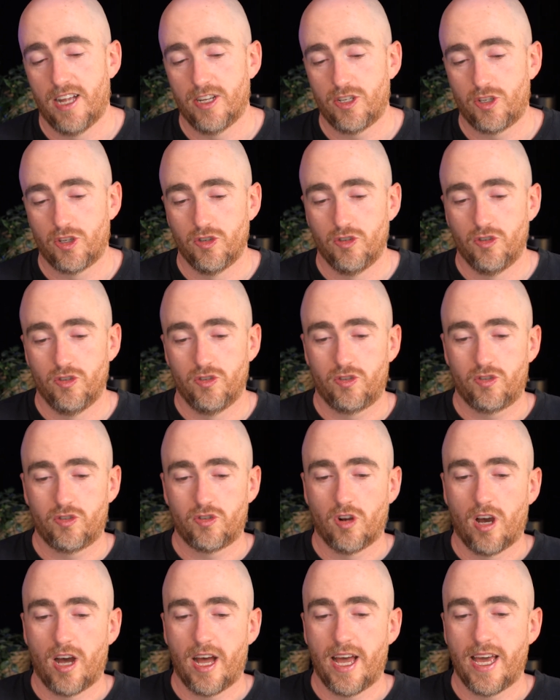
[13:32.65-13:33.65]
to
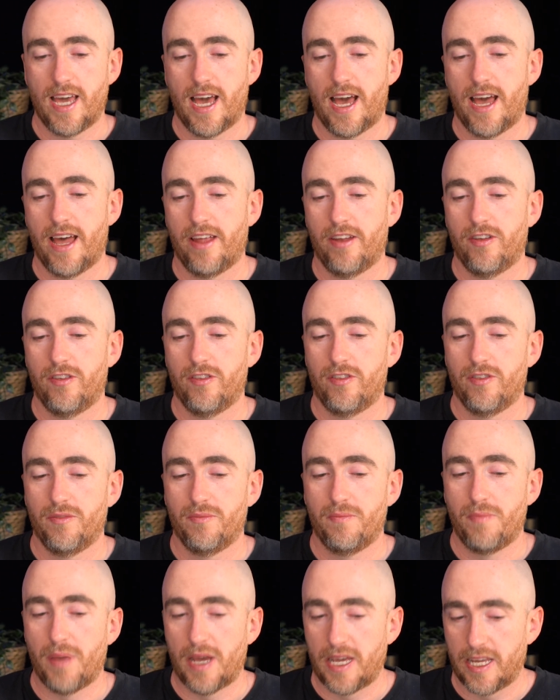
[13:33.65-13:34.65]
try and
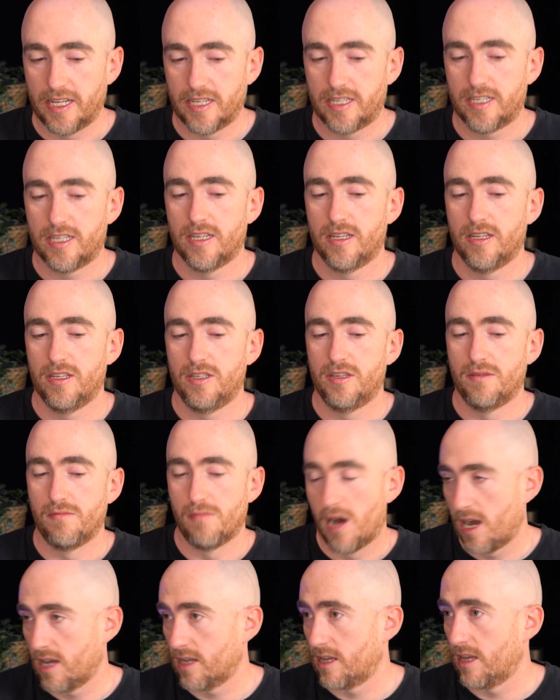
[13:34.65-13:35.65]
beat the
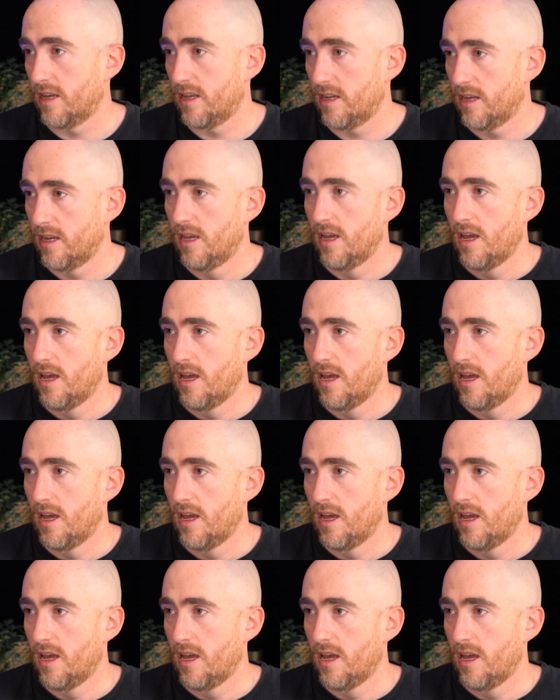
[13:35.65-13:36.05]
market.